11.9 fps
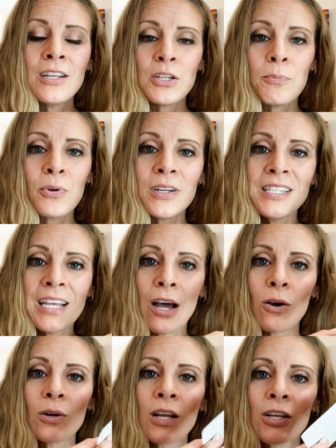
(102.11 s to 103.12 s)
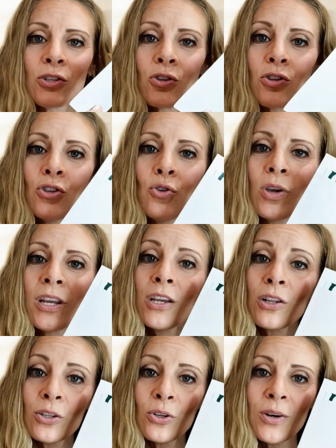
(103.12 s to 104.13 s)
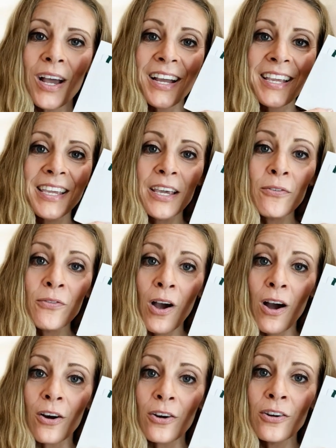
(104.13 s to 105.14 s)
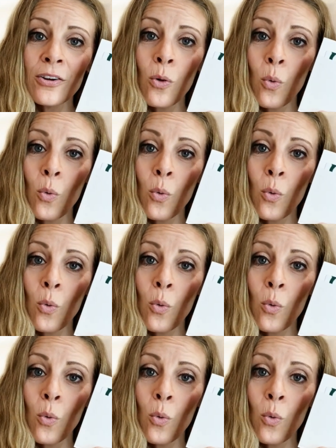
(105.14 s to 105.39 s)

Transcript: to print out so that you can include a gift card